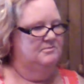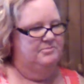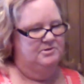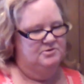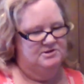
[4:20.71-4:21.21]
The
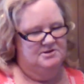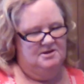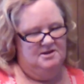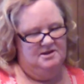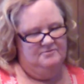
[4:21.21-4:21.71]

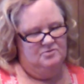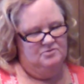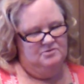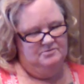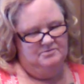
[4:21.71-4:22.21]
built-in
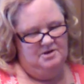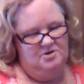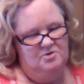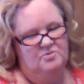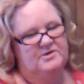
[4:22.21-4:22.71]
level.
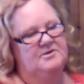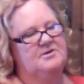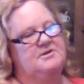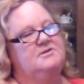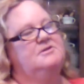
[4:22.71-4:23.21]
Oh, there
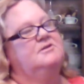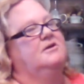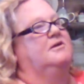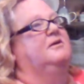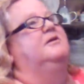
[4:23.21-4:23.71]
it is.